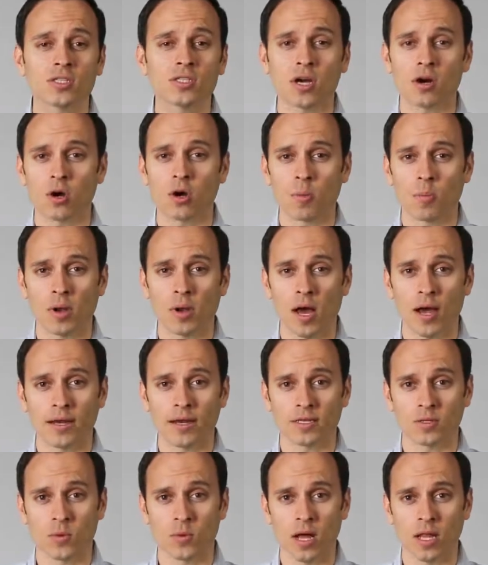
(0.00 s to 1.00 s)
Star compliant
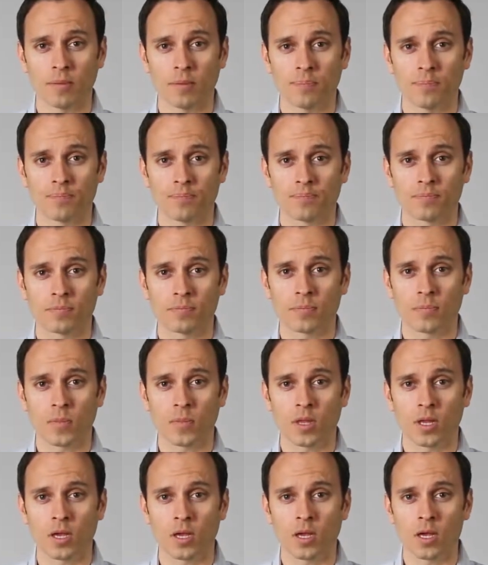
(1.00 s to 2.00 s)
as well.
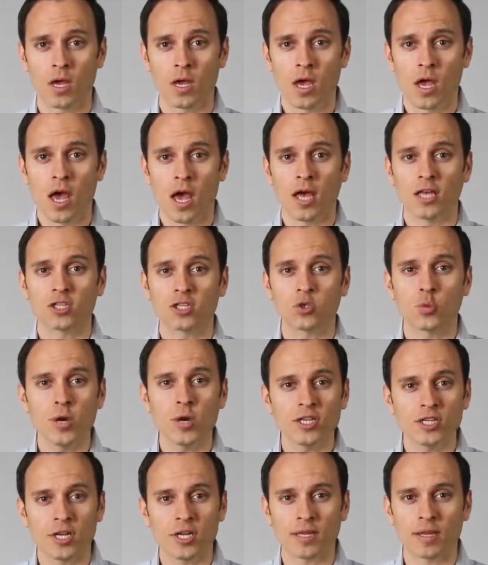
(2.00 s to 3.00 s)
A
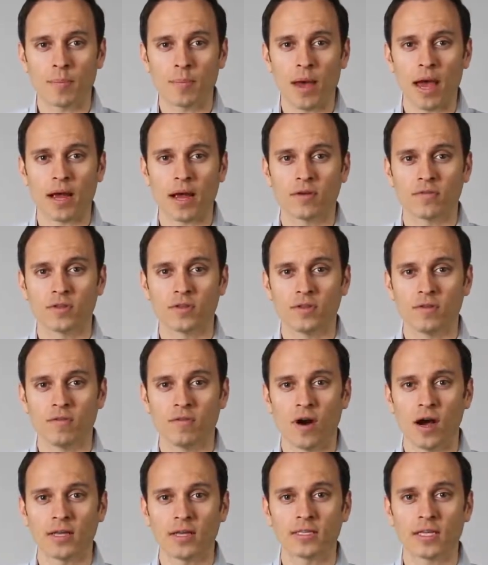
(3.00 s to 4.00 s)
switch at the back of the
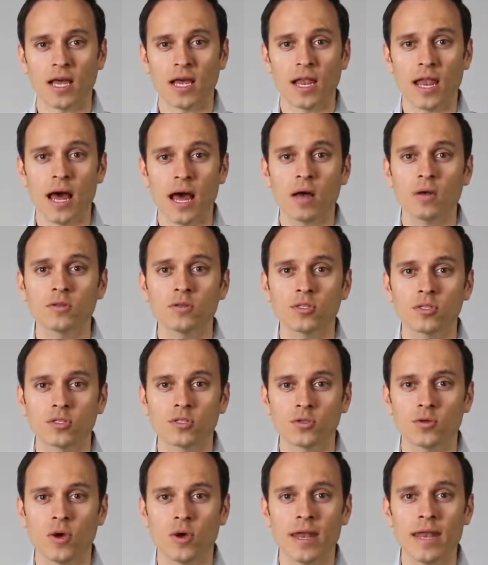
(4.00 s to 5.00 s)
device allows us
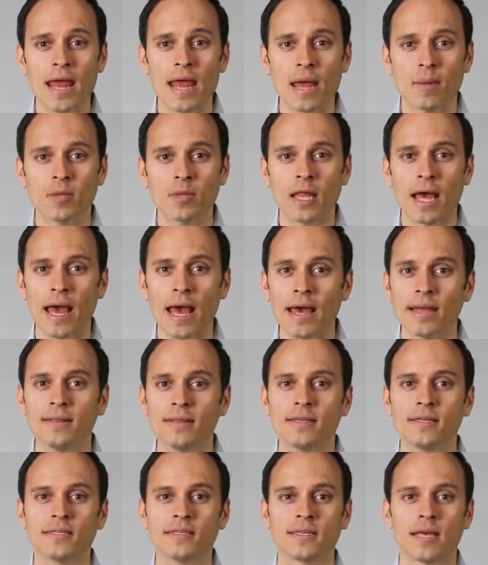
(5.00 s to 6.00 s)
to enable and
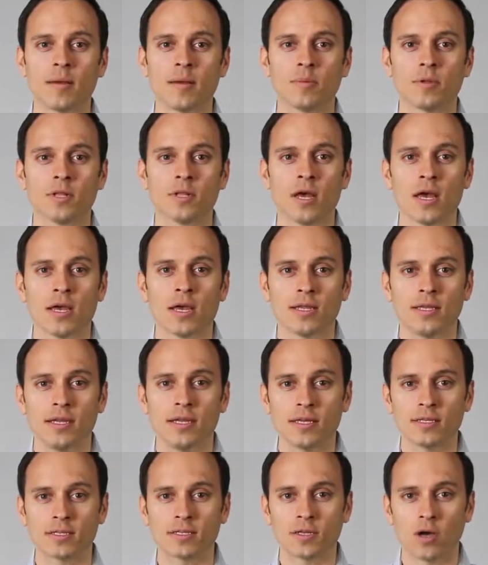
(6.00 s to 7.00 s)
disable
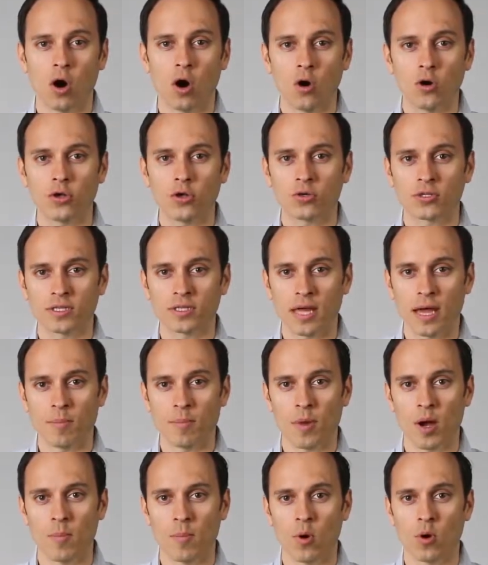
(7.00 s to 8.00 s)
this audio
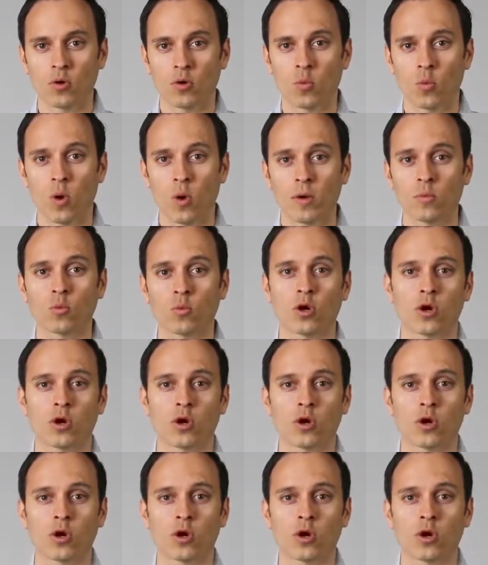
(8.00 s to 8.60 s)
standby mode when